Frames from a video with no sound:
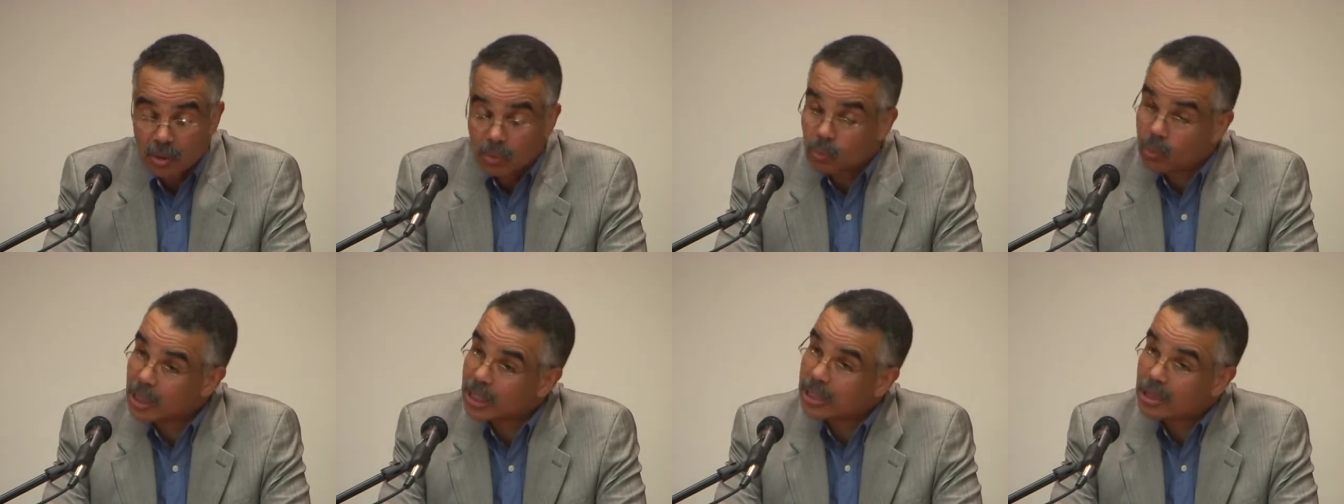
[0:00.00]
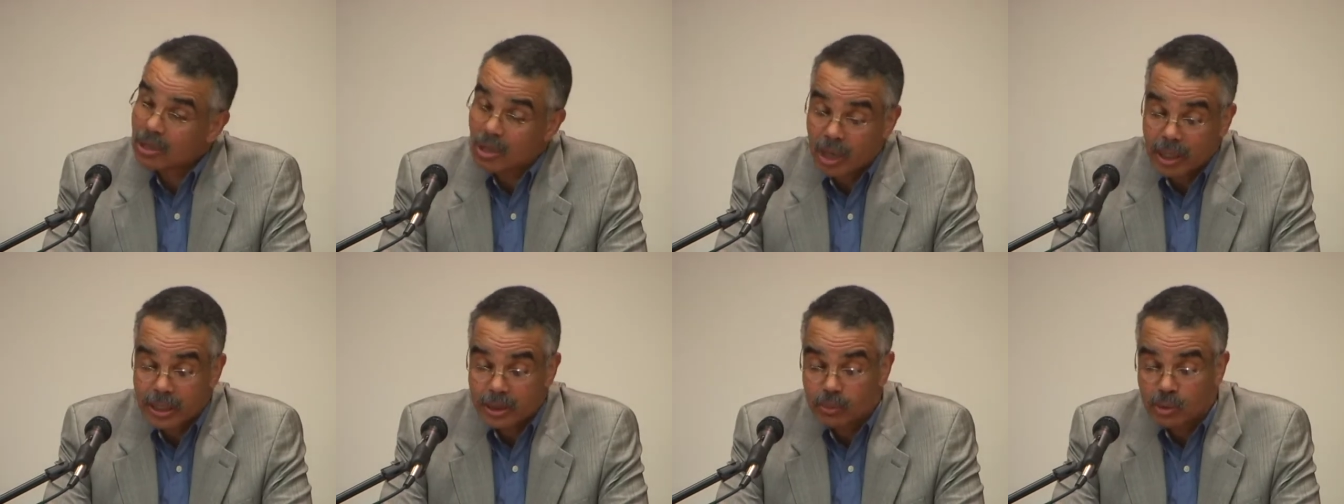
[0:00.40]
We
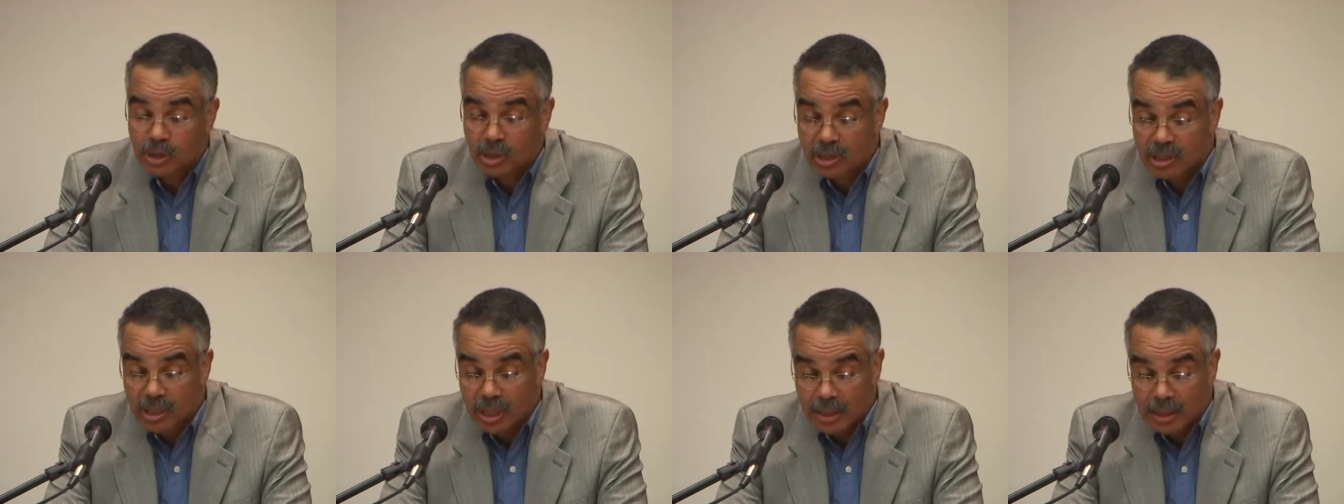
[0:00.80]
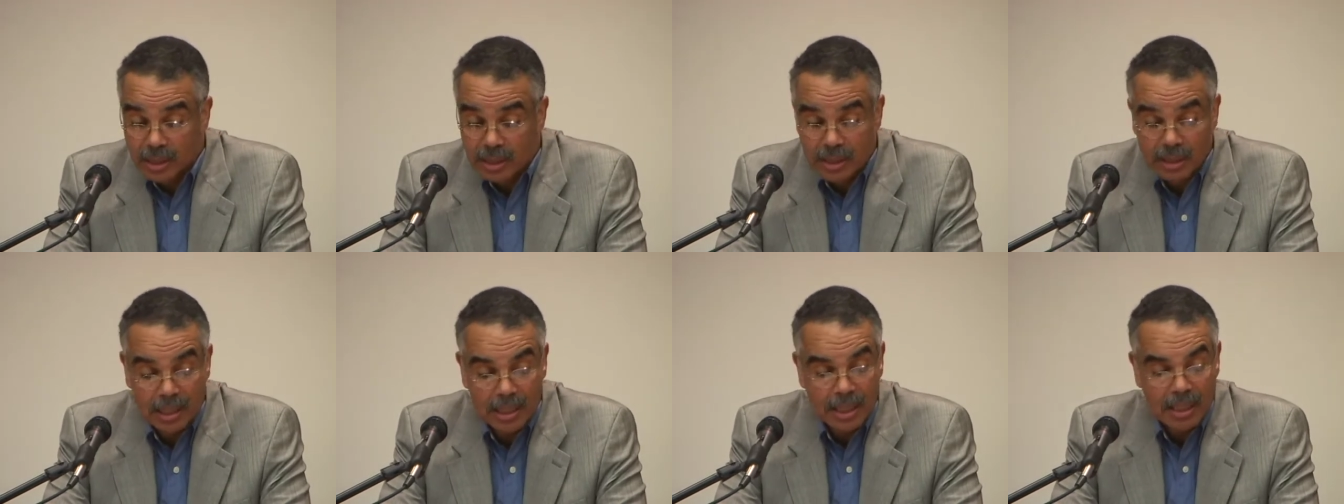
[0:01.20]
thought he was
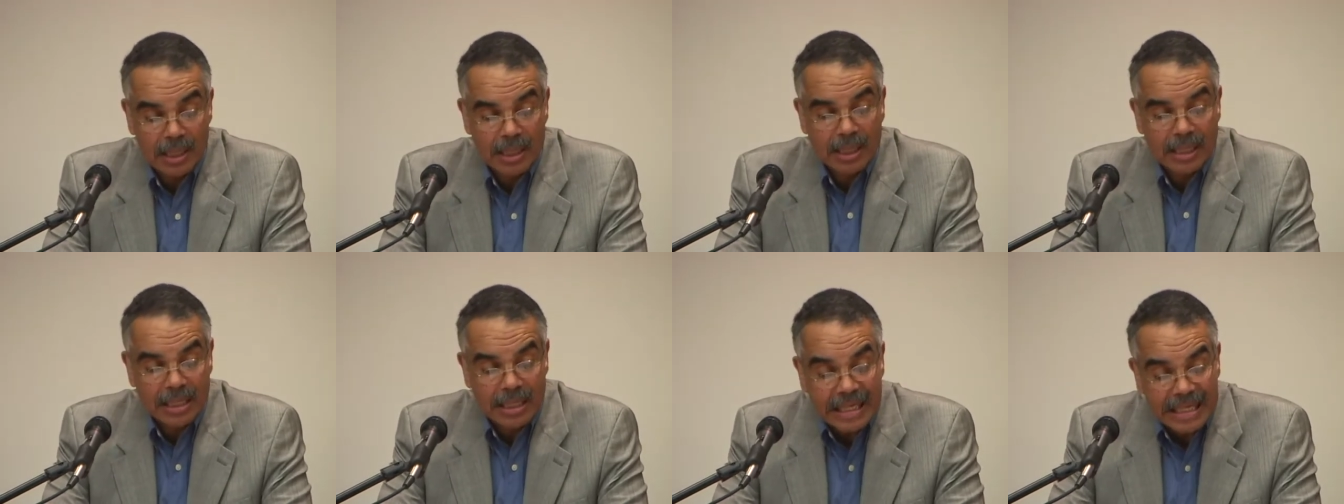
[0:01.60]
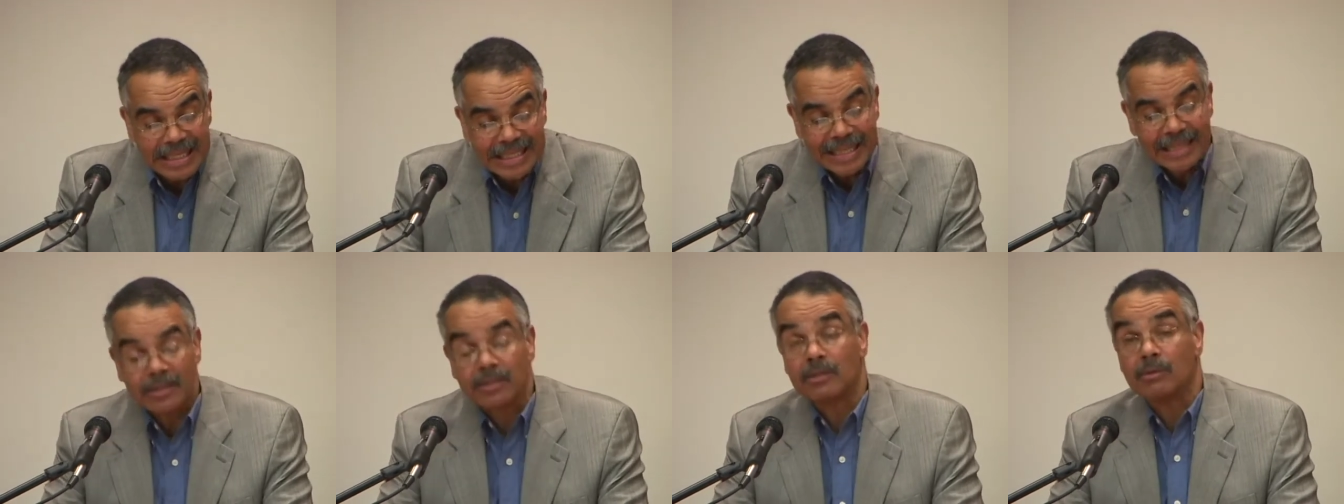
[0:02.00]
sick, he
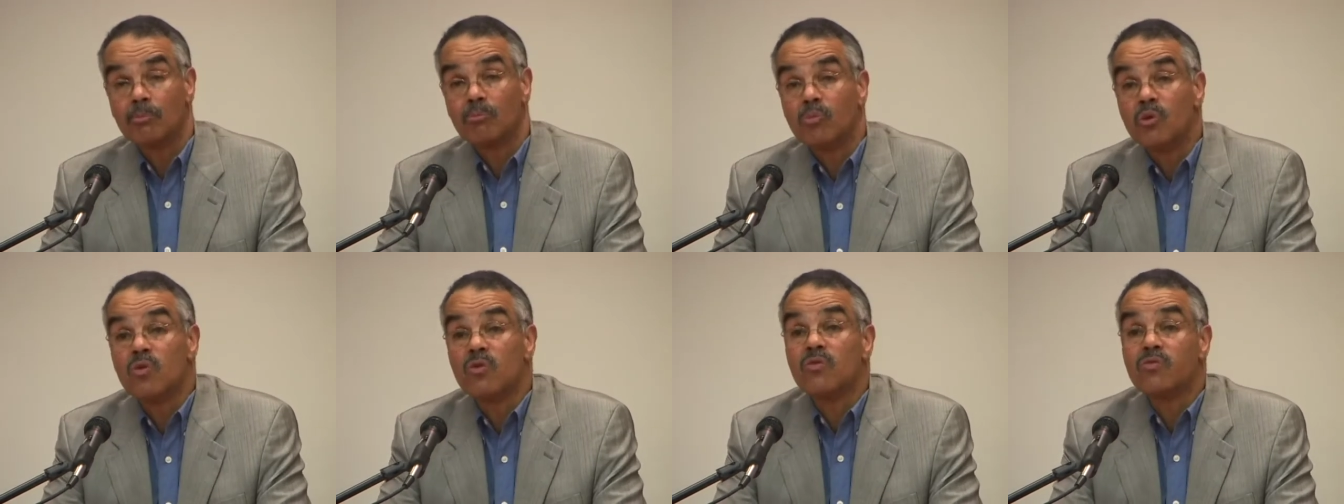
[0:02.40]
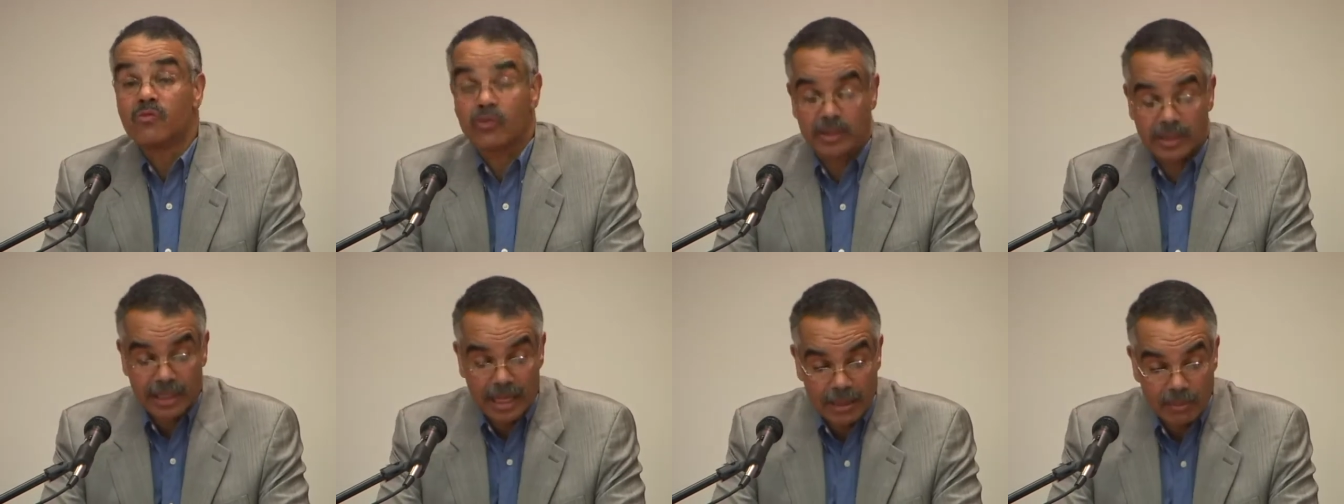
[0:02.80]
didn't move for
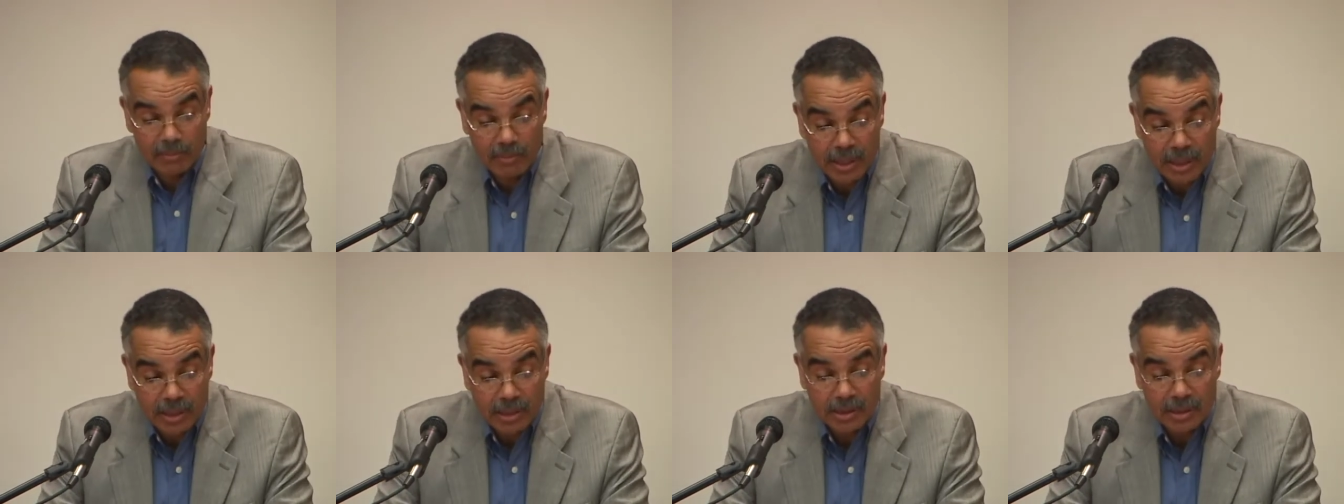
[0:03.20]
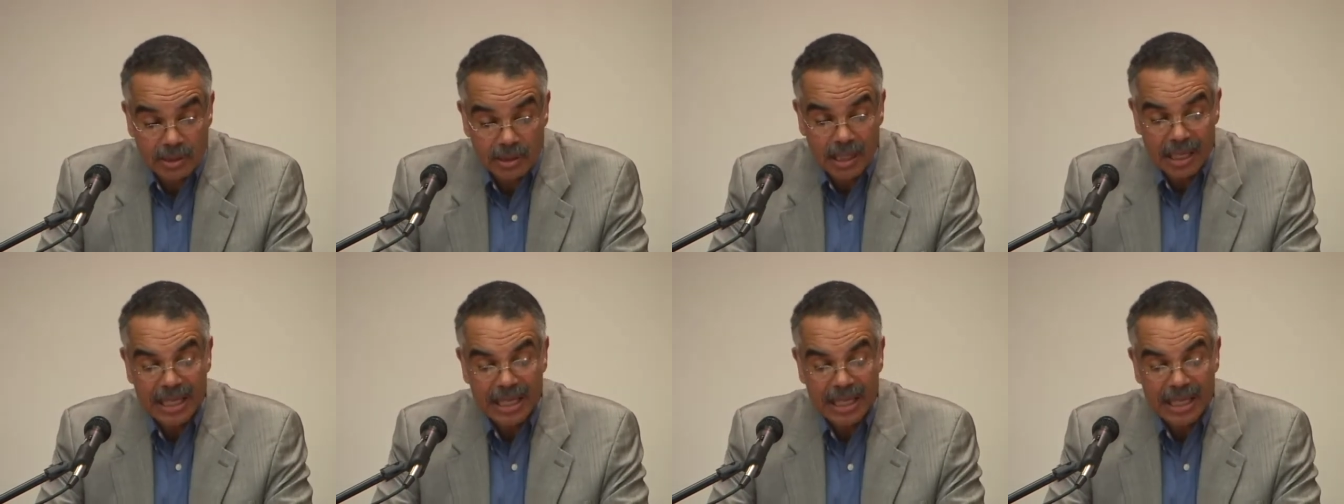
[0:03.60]
10 minutes.